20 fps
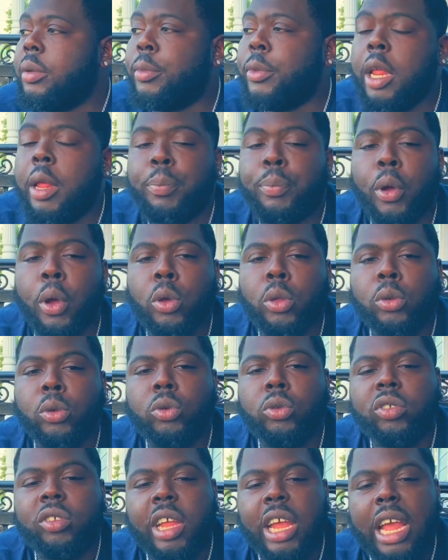their
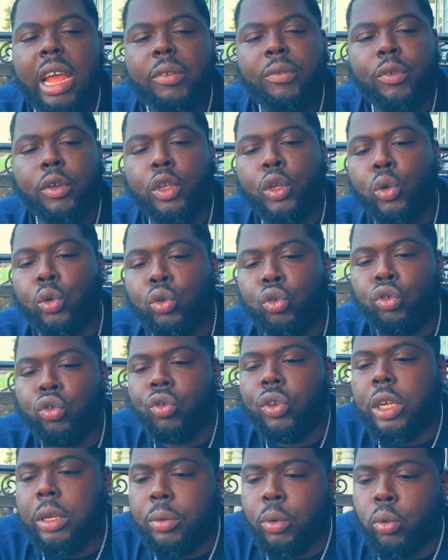personal time for your
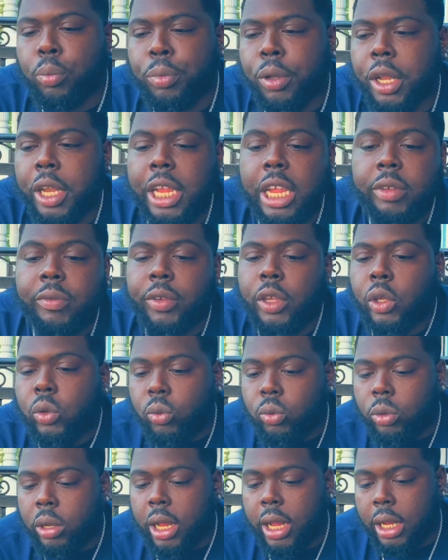dream, who believe in
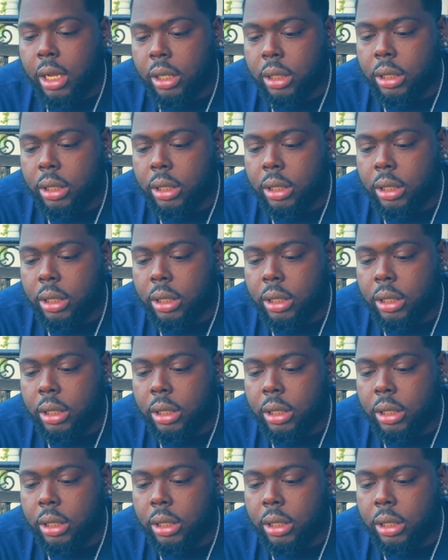you, like.